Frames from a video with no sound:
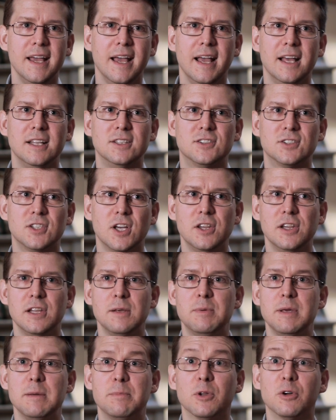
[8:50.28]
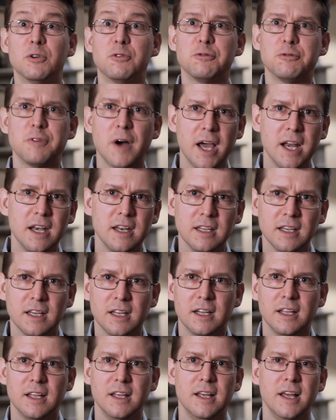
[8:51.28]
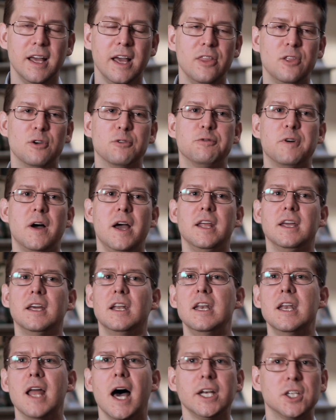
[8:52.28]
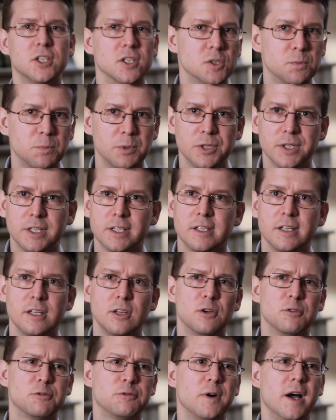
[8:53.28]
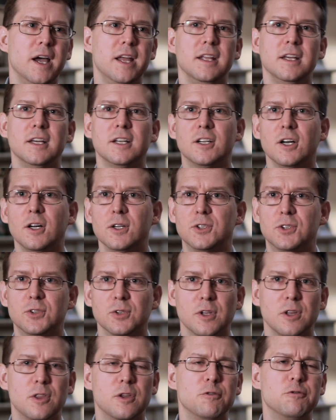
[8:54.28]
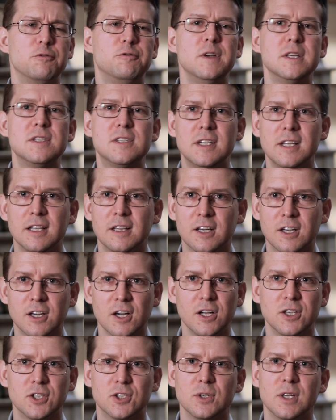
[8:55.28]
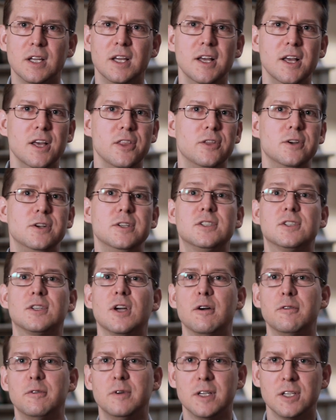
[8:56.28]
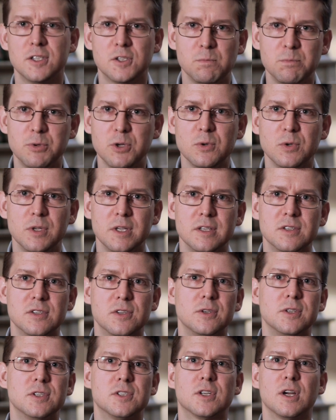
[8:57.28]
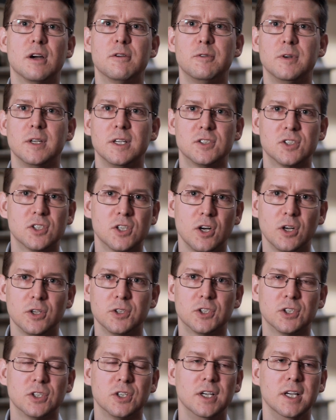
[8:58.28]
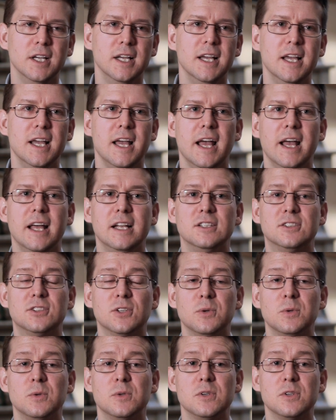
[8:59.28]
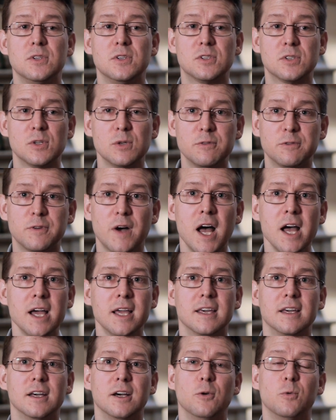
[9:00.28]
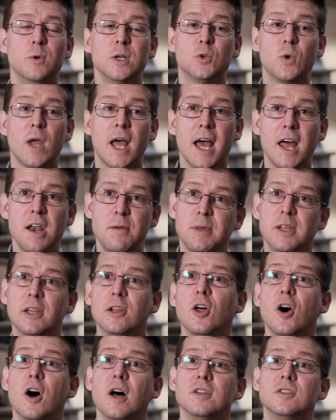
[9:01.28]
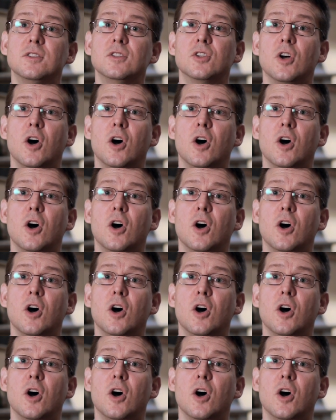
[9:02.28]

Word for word: and suddenly people are finding it. And they're finding it not just politically, they're finding it culturally. They're visiting the country, they're discovering its beauties, they're discovering its culture. And so Slovakia, which had been lost, is